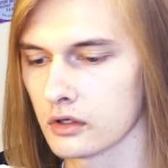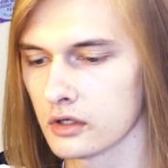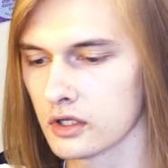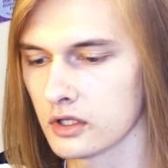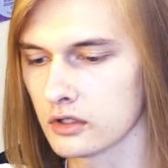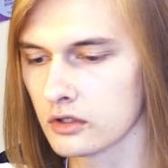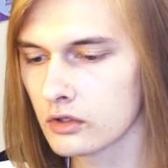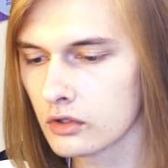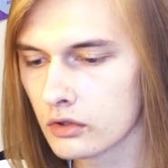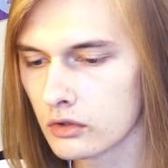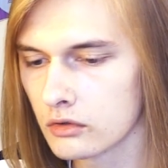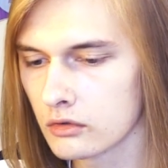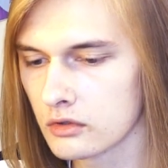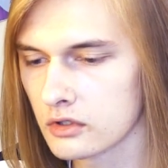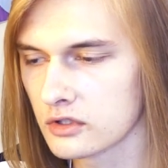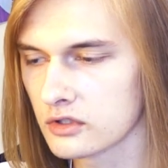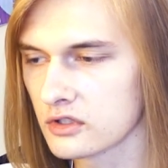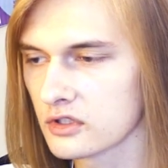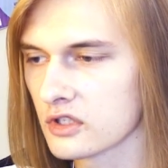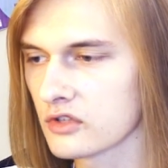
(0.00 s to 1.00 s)
include
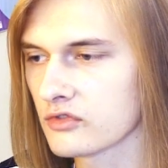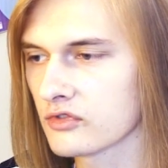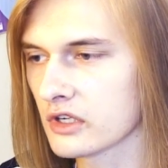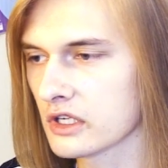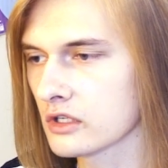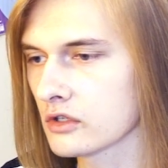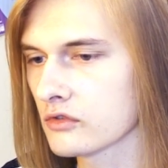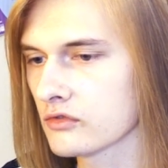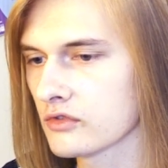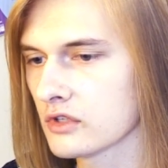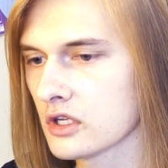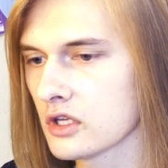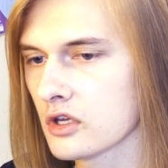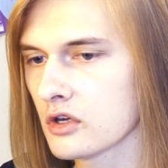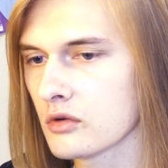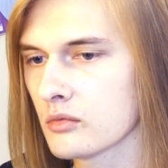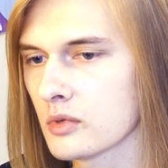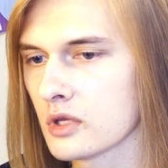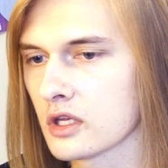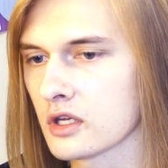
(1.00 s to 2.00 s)
into the final
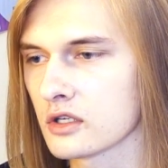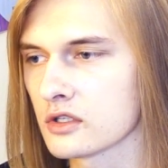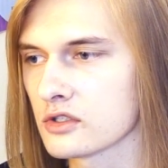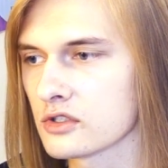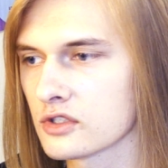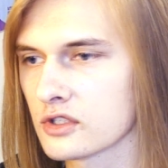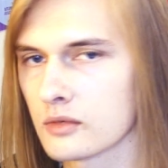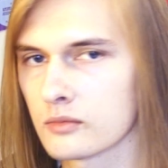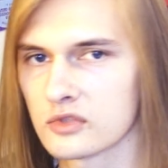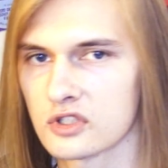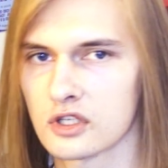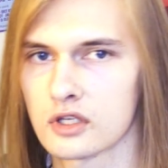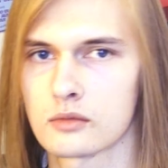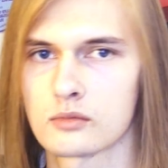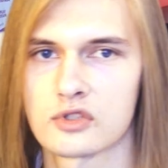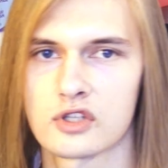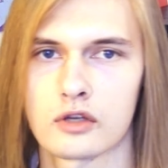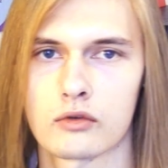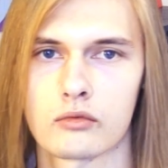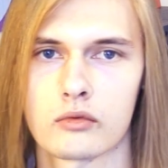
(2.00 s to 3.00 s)
video, because
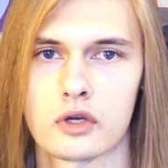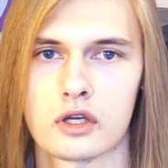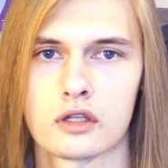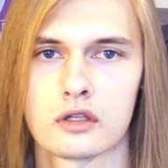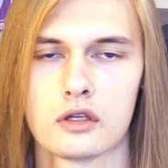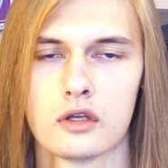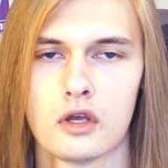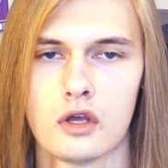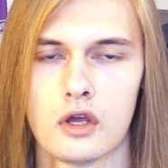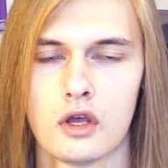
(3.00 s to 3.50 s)
sometimes I went